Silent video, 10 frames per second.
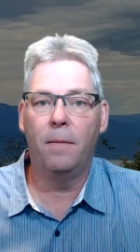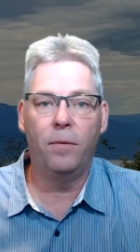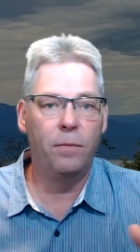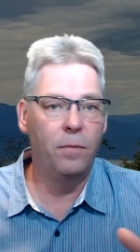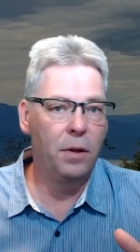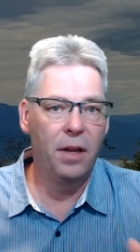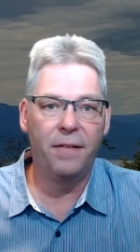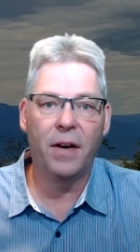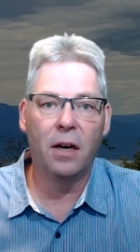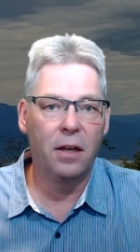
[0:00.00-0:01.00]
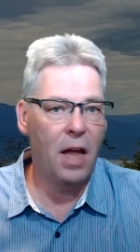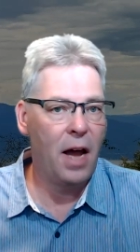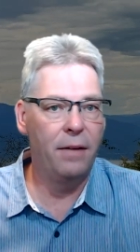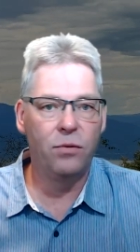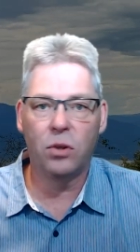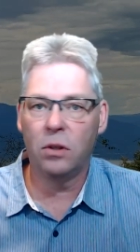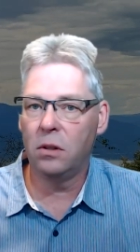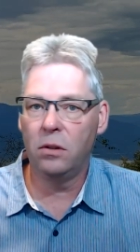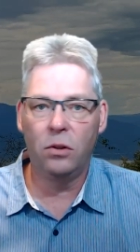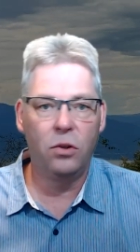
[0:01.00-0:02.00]
living our lives,
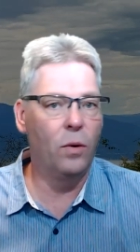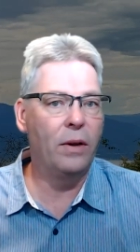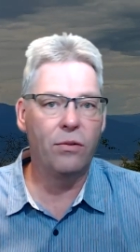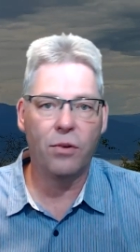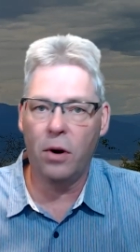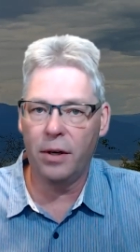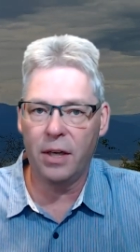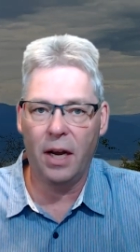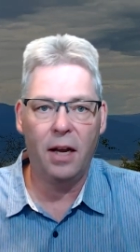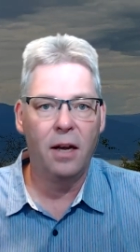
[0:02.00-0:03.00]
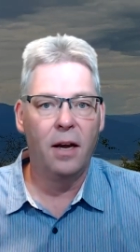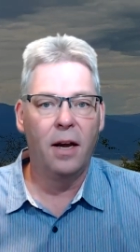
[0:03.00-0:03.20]
going through our day,